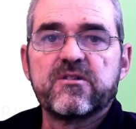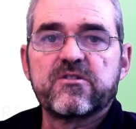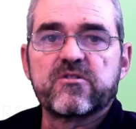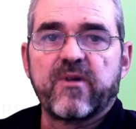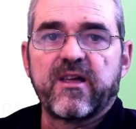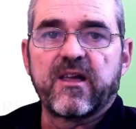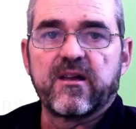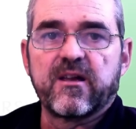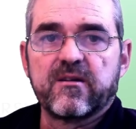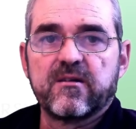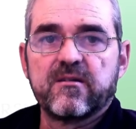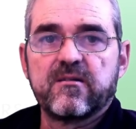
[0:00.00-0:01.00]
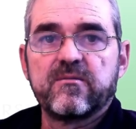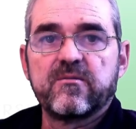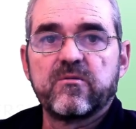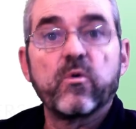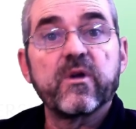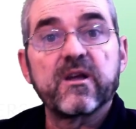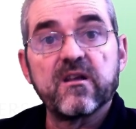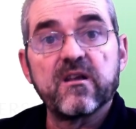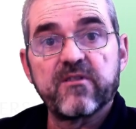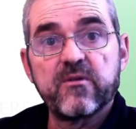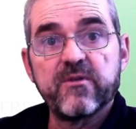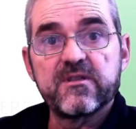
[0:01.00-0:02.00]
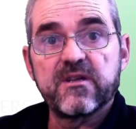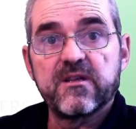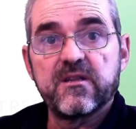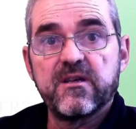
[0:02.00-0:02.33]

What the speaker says: so I can quickly evaluate